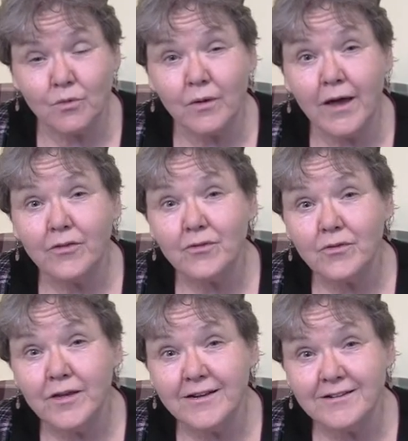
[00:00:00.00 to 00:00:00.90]
rather
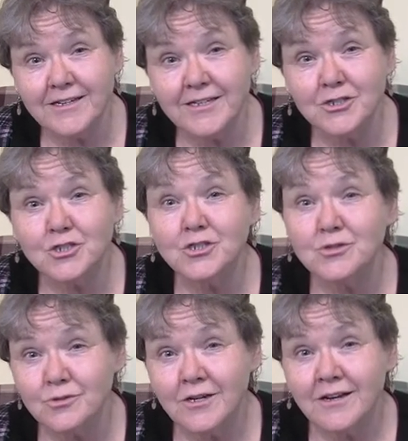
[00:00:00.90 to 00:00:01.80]
than
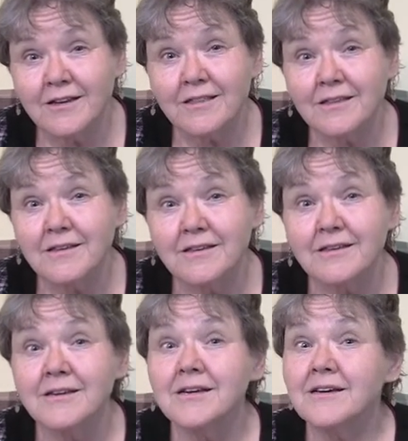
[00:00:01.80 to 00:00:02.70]
into the